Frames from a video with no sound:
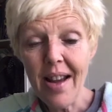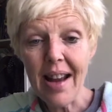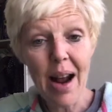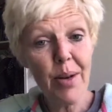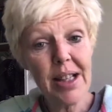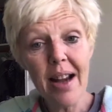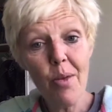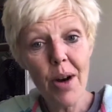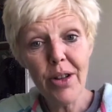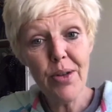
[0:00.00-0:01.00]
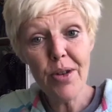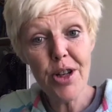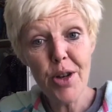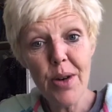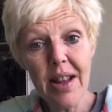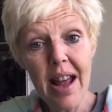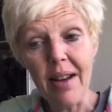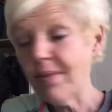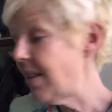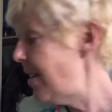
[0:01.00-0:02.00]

and I was like, well, you can do it then.